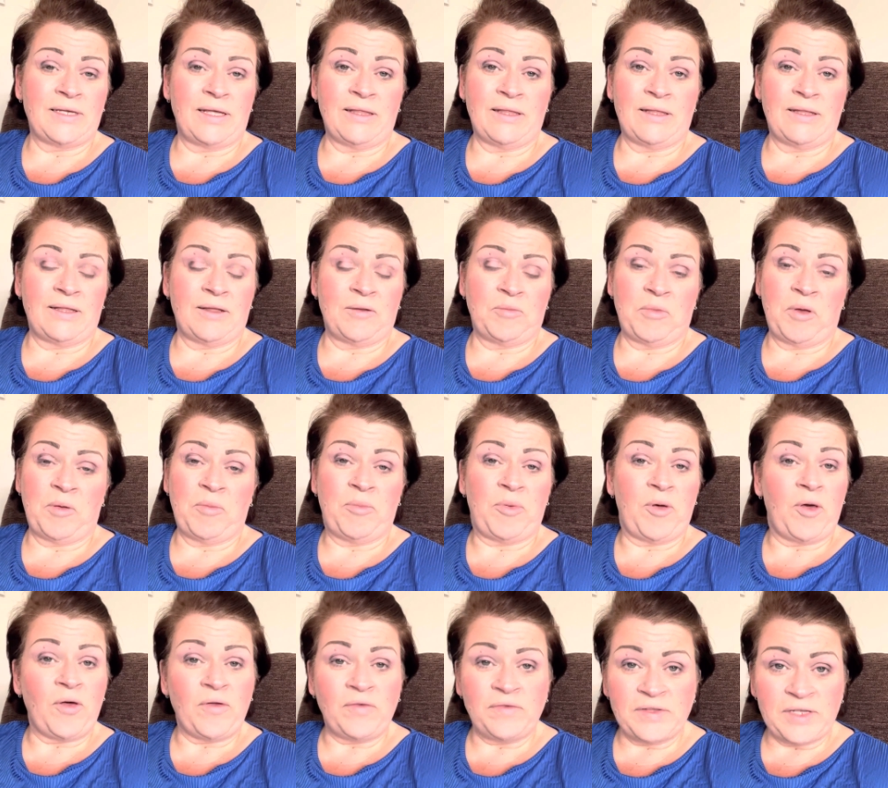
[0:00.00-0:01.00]
other than my
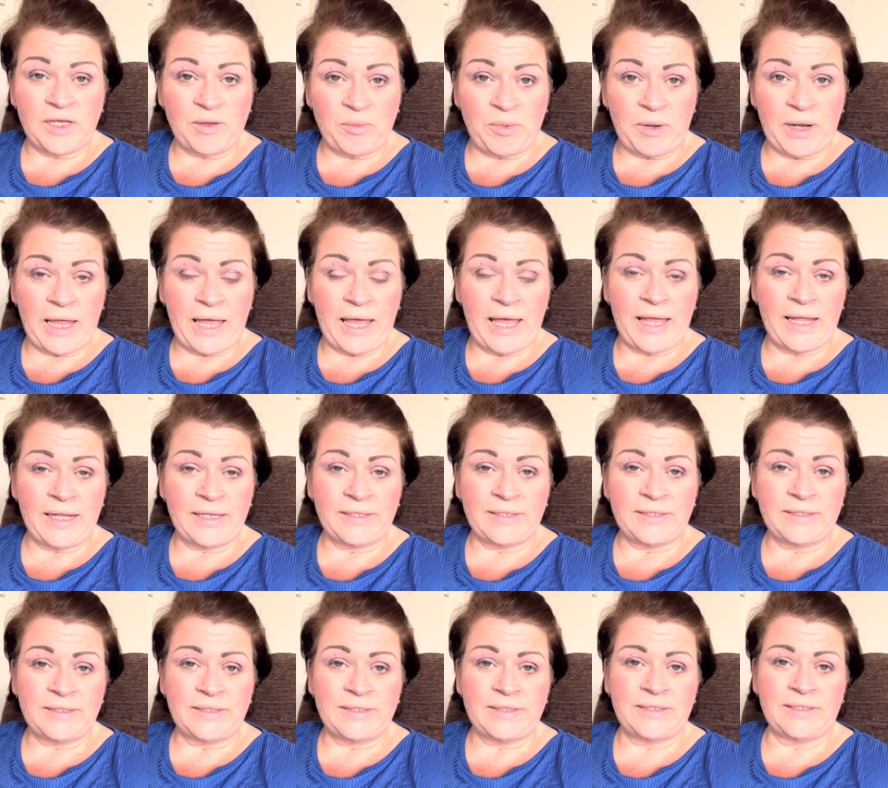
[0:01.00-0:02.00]
birthday
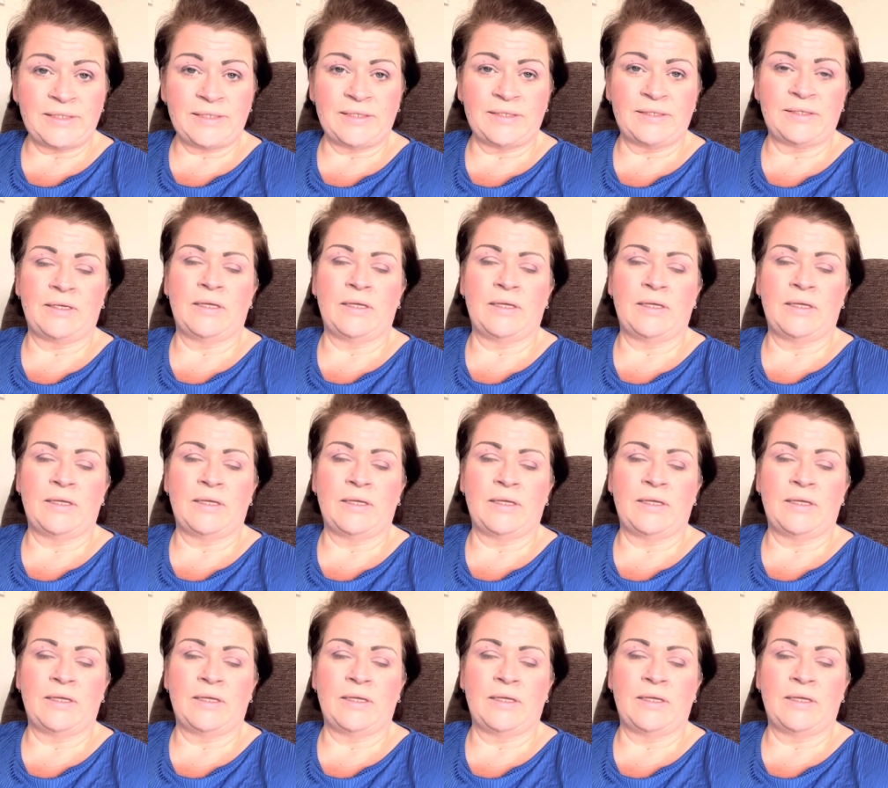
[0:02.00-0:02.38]
plans.